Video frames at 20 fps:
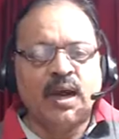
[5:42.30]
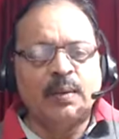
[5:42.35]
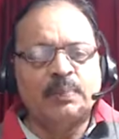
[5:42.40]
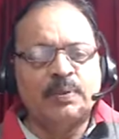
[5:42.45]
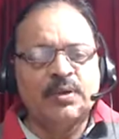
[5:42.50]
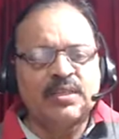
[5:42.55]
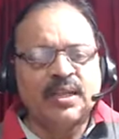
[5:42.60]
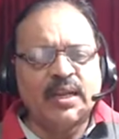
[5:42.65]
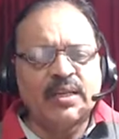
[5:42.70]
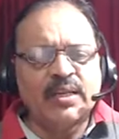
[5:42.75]

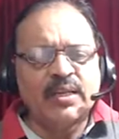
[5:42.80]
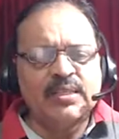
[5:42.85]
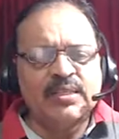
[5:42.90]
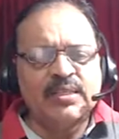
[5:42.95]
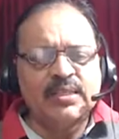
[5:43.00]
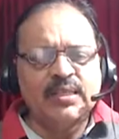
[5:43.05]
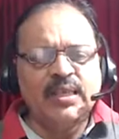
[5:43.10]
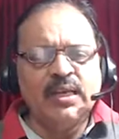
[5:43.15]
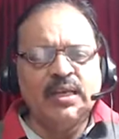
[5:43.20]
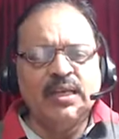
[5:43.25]
is like
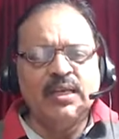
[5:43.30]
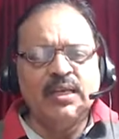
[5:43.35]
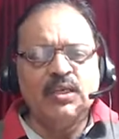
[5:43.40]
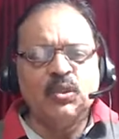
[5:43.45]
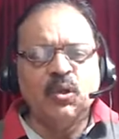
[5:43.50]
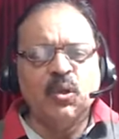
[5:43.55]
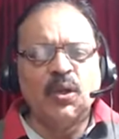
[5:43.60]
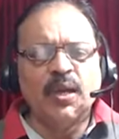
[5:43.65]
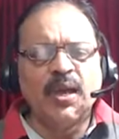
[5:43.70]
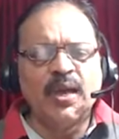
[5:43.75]
stealing
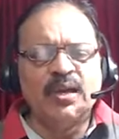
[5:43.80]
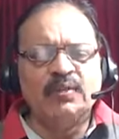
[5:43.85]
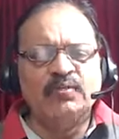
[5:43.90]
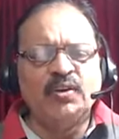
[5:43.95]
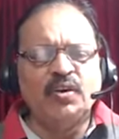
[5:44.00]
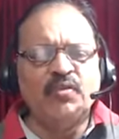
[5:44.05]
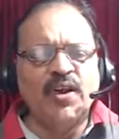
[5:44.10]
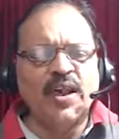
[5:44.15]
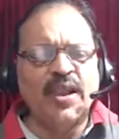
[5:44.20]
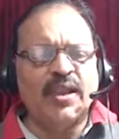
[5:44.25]
your life
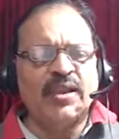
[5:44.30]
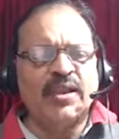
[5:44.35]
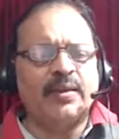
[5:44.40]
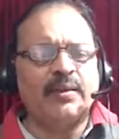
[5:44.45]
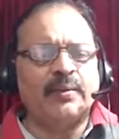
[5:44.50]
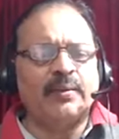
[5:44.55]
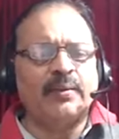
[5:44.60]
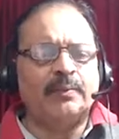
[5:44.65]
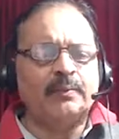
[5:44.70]
away.